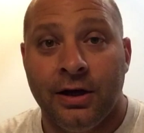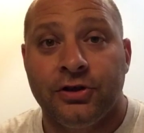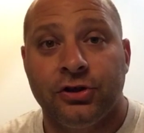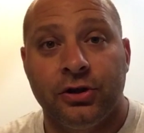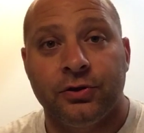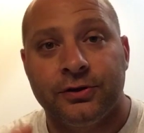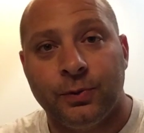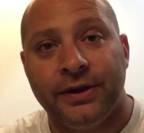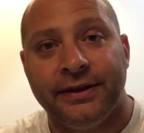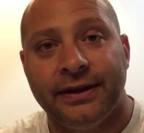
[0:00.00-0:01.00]
So there was
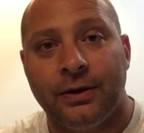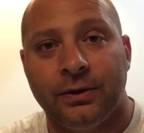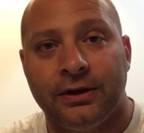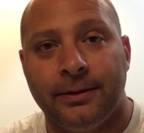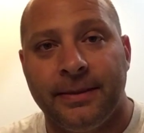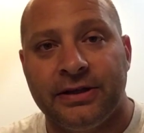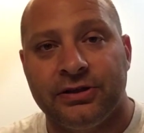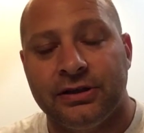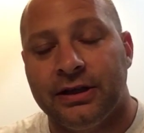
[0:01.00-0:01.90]
one thing I wanted to mention.